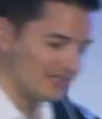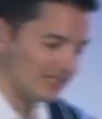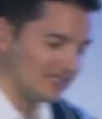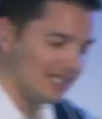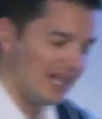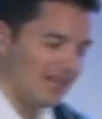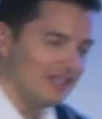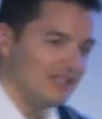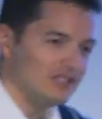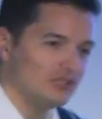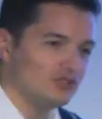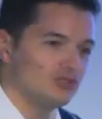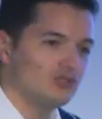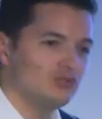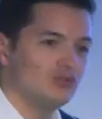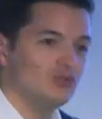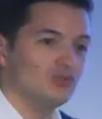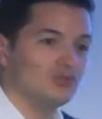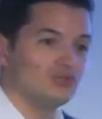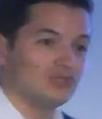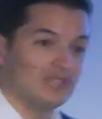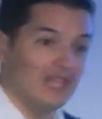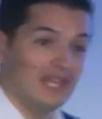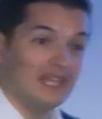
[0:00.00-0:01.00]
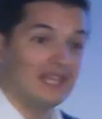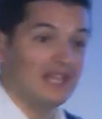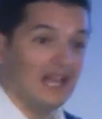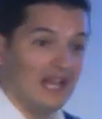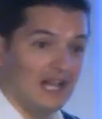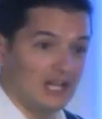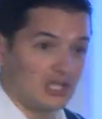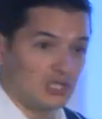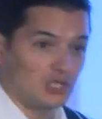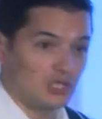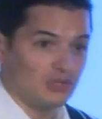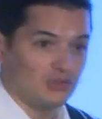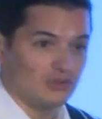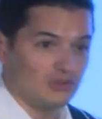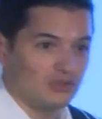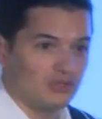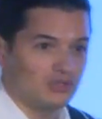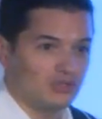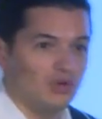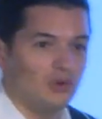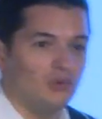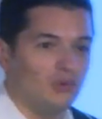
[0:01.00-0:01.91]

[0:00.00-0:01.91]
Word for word: their science to take action.